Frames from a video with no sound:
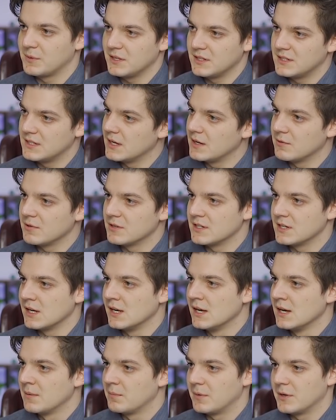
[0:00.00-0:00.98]
in secrecy,
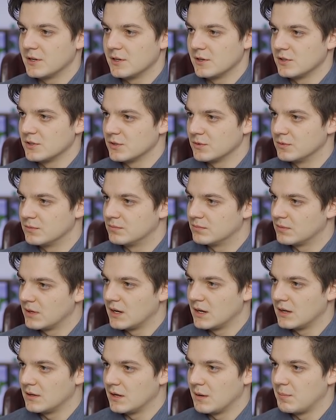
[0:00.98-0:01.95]
but it also
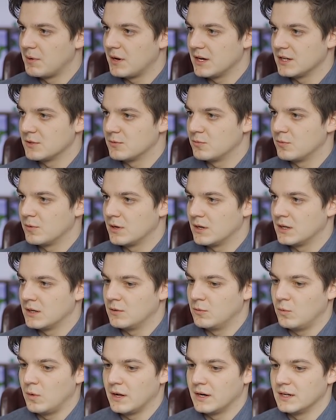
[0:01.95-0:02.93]
applies
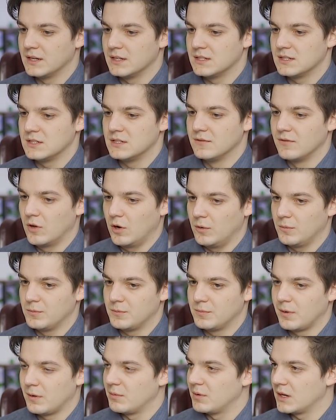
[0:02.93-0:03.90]
when it's
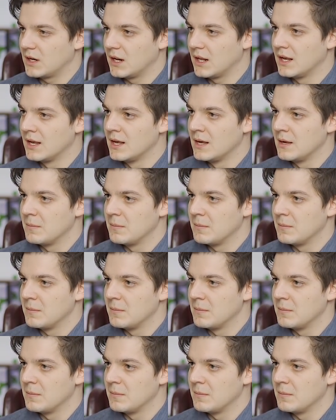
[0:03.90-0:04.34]
developed publicly,